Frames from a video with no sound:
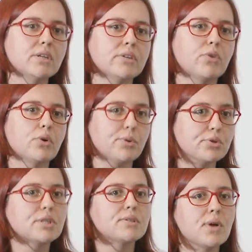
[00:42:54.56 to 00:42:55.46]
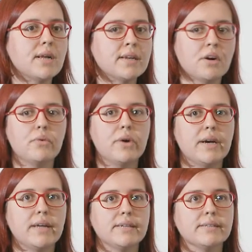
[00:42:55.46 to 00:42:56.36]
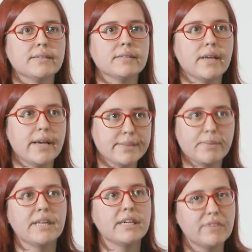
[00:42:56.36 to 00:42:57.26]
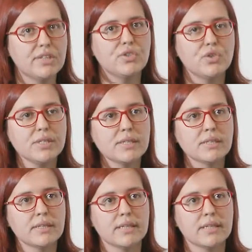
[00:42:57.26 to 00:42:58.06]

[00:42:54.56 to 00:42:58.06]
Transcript: for PostgreSQL now, and has many advantages.